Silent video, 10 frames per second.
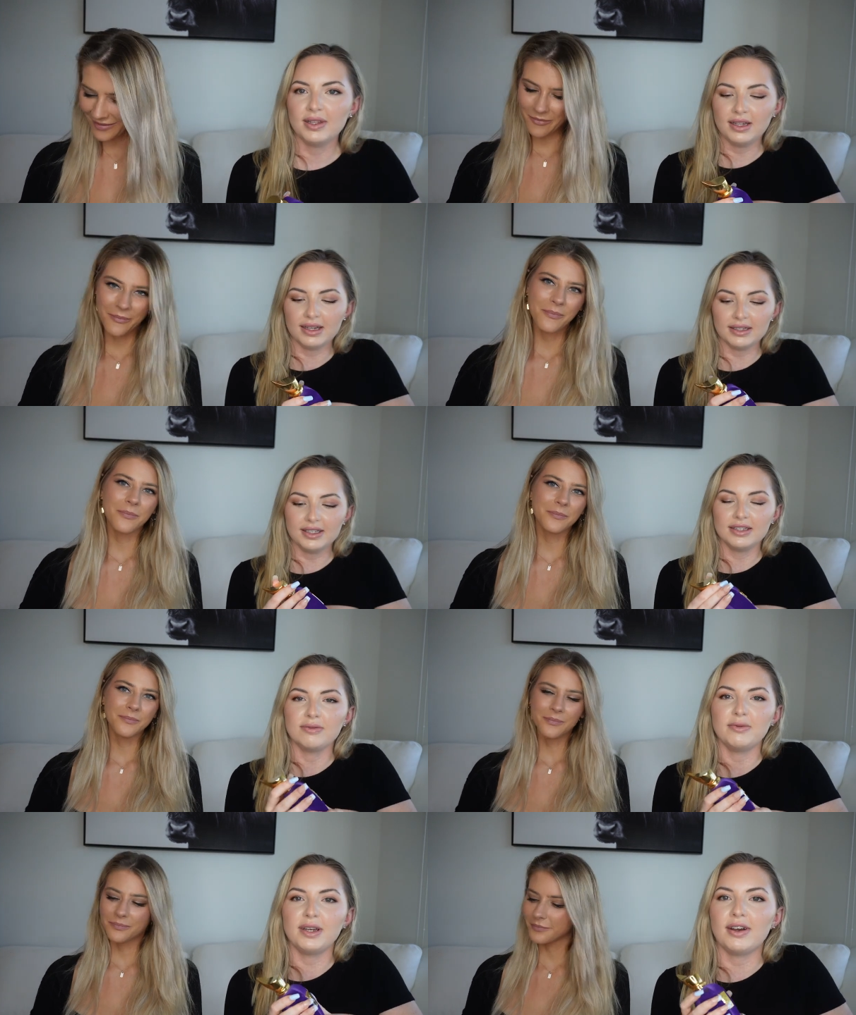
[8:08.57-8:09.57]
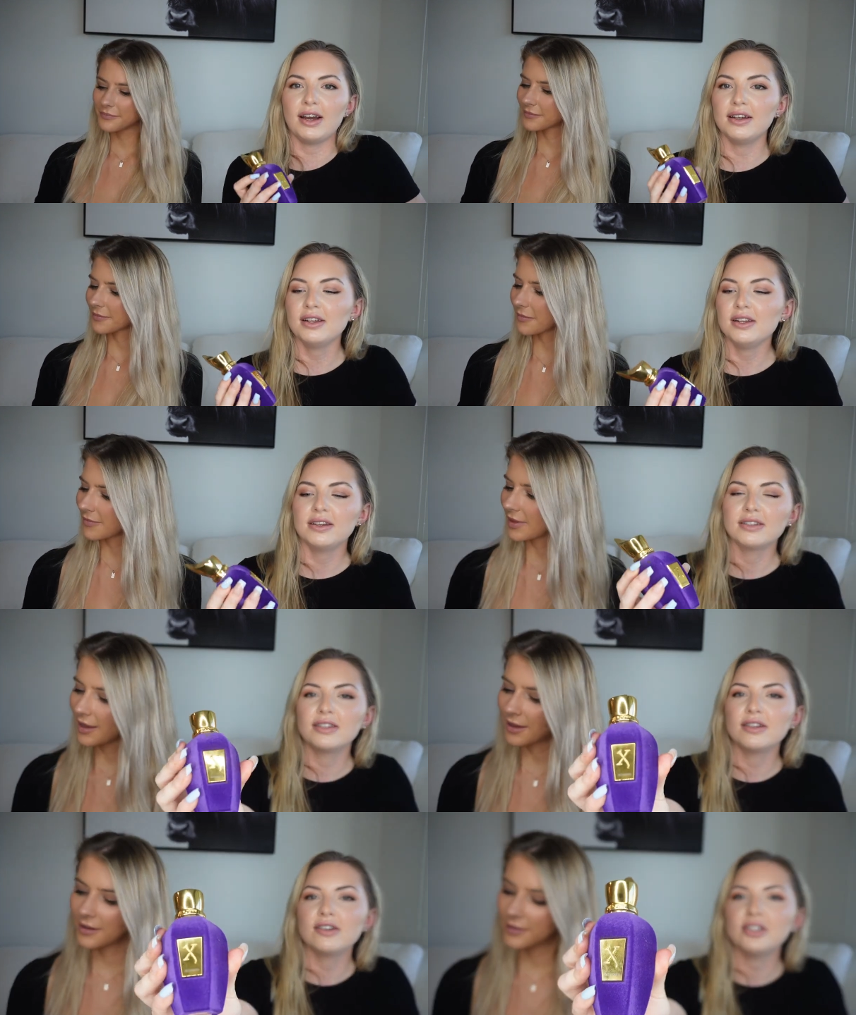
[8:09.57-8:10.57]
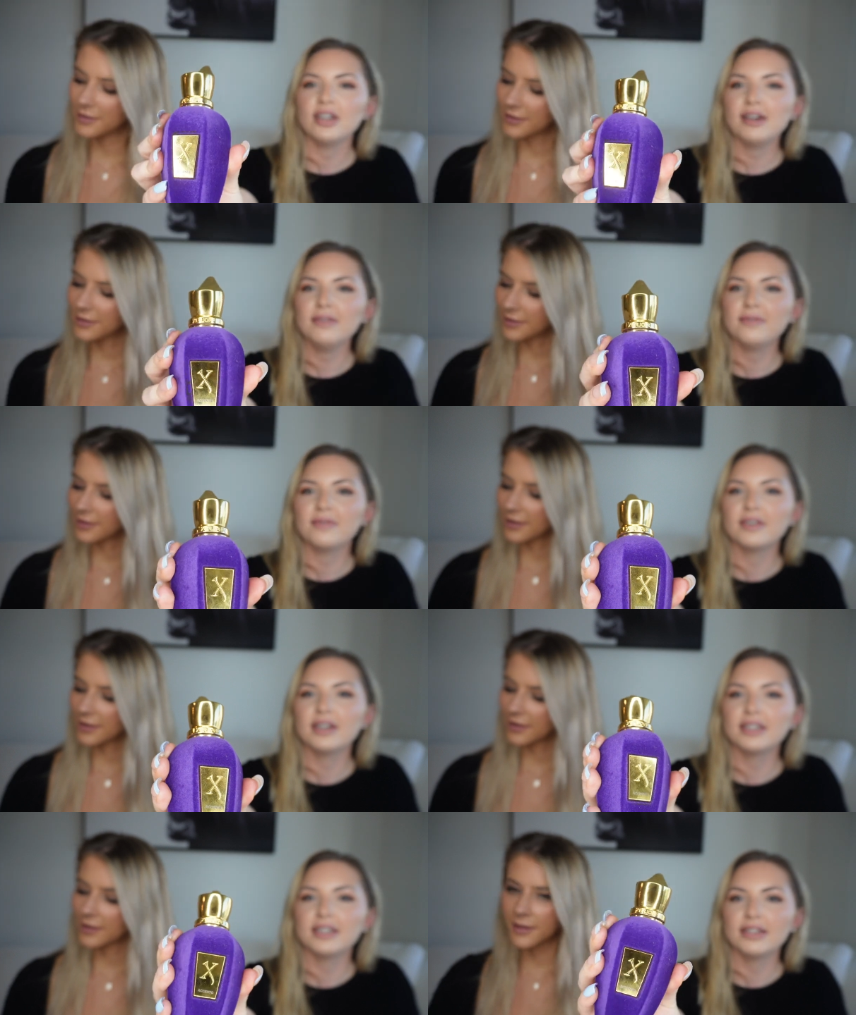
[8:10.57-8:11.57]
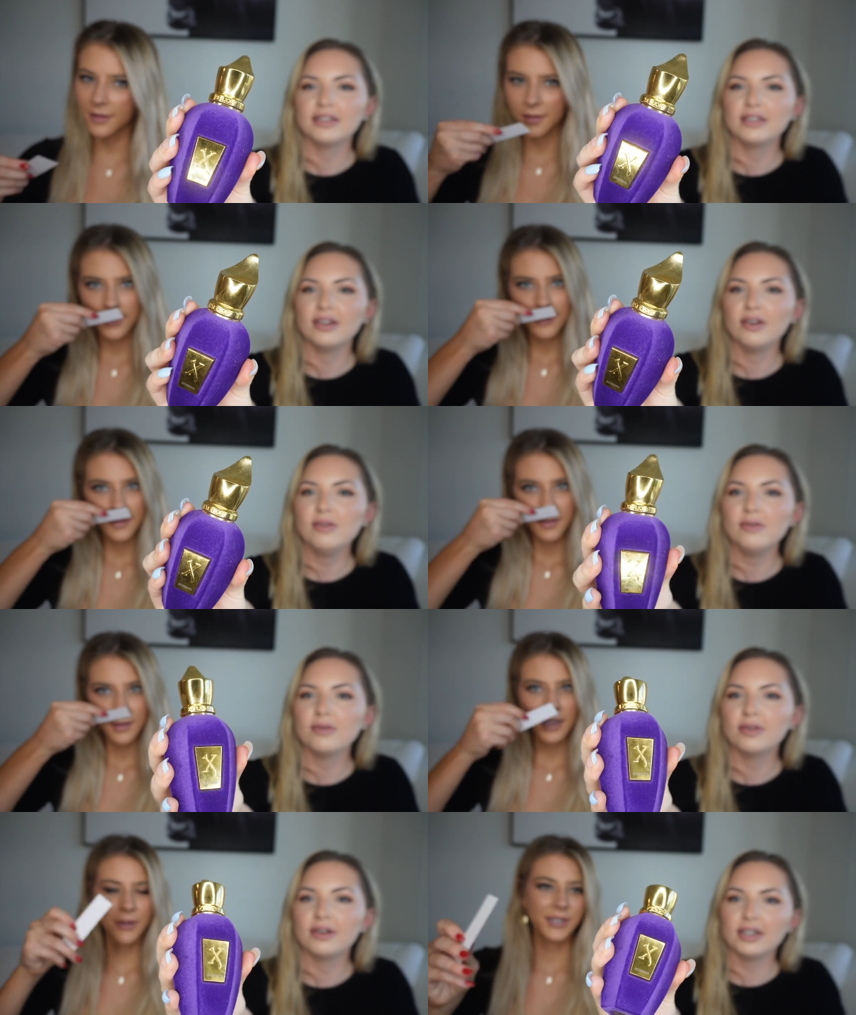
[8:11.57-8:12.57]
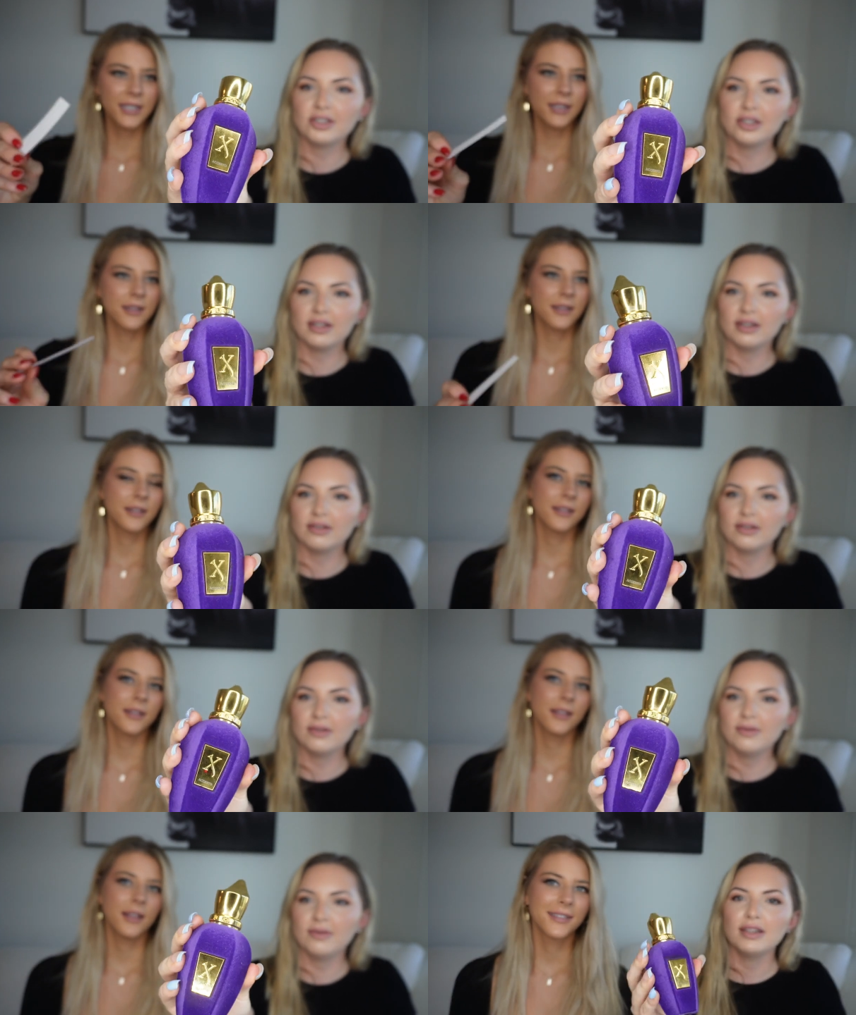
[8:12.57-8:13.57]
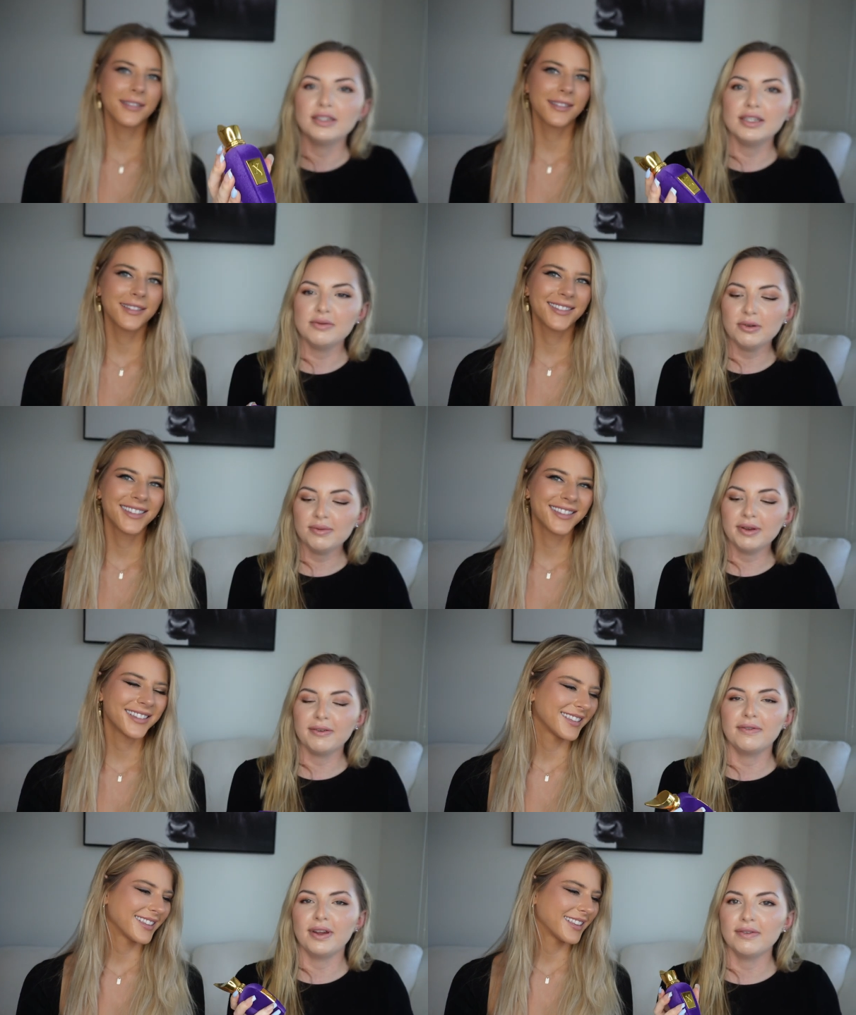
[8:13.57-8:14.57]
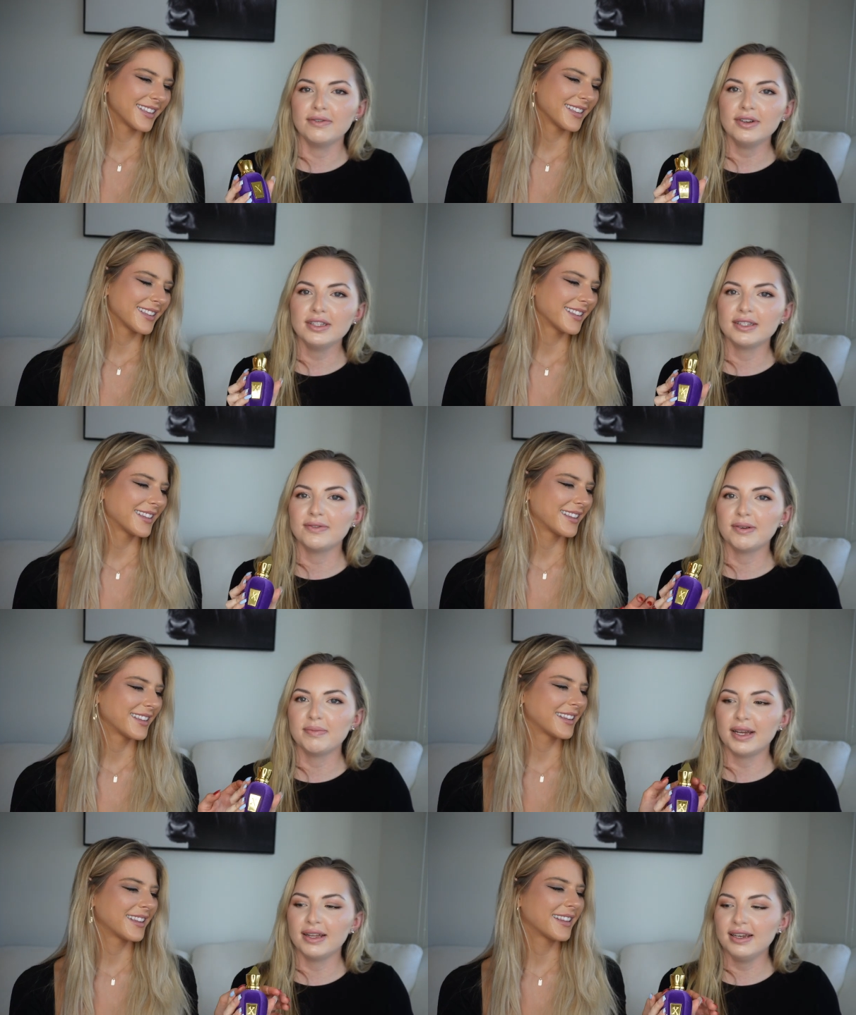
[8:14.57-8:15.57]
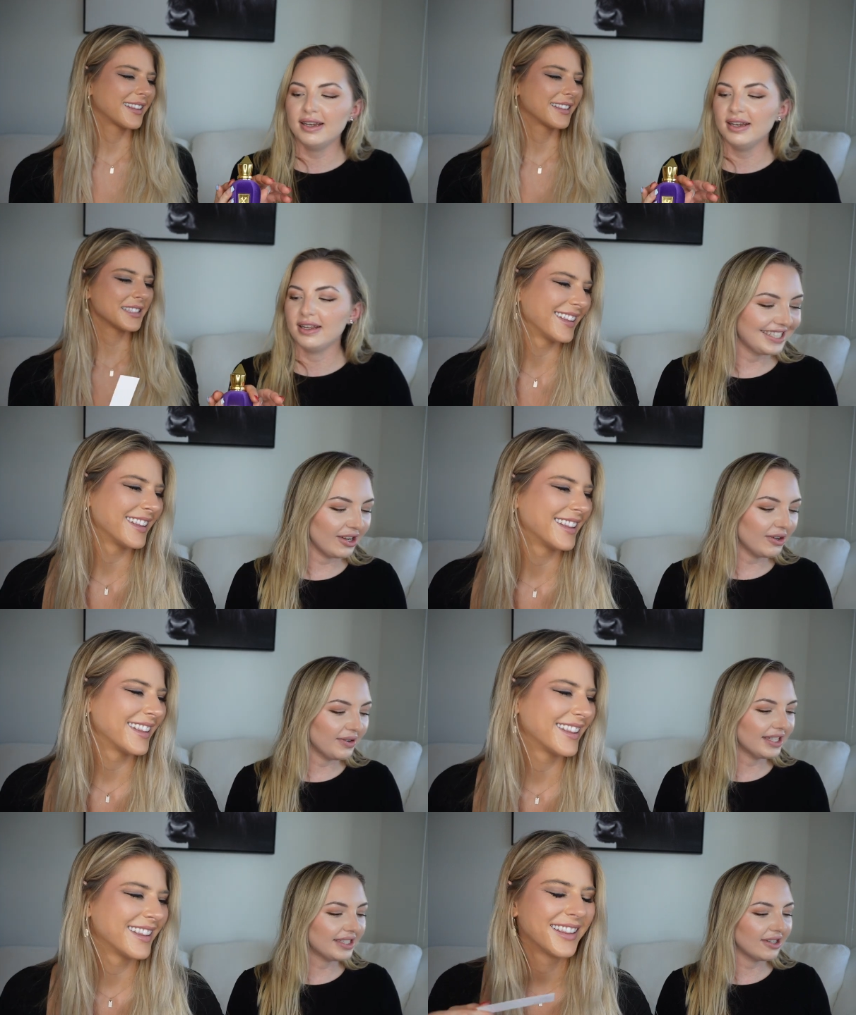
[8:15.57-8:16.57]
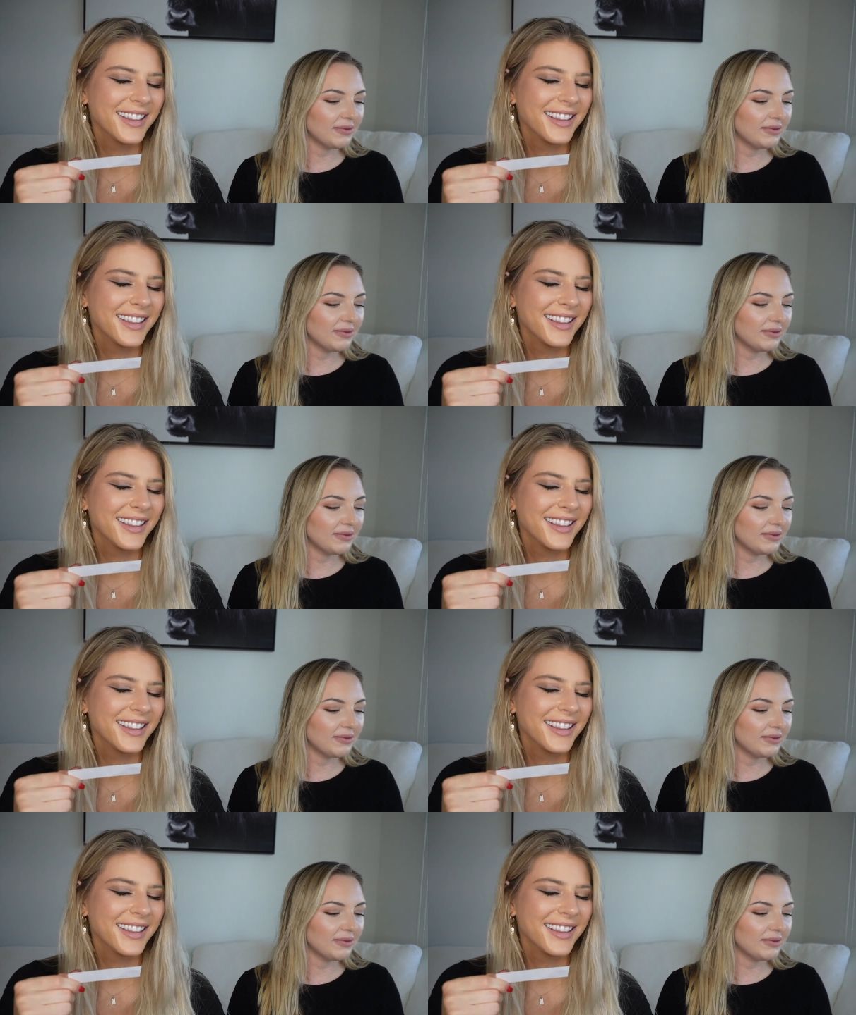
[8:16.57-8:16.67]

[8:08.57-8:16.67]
Speaker 1: Yes, we have got Xerjoff Accento or Accento. This is one of my favorites for men. So it's